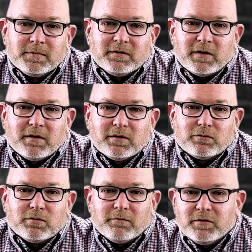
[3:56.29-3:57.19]
as I think
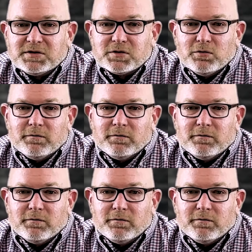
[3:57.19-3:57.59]
through the physical